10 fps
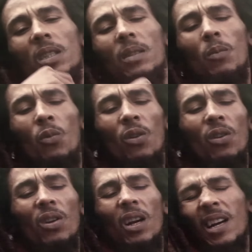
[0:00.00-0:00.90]
is
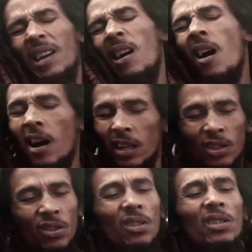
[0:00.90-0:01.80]
more a
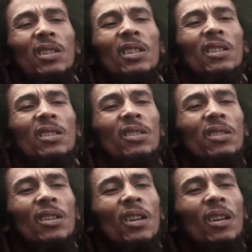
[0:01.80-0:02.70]
consciousness.